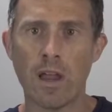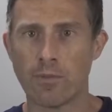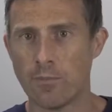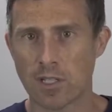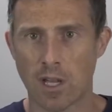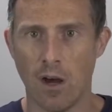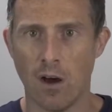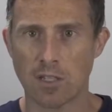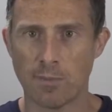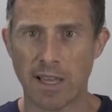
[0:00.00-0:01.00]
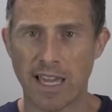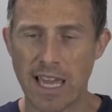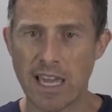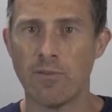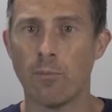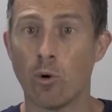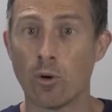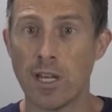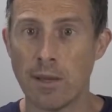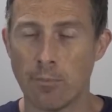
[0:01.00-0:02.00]
weight from this car to make it even more
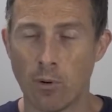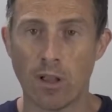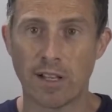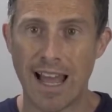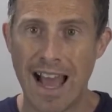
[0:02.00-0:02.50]
nimble and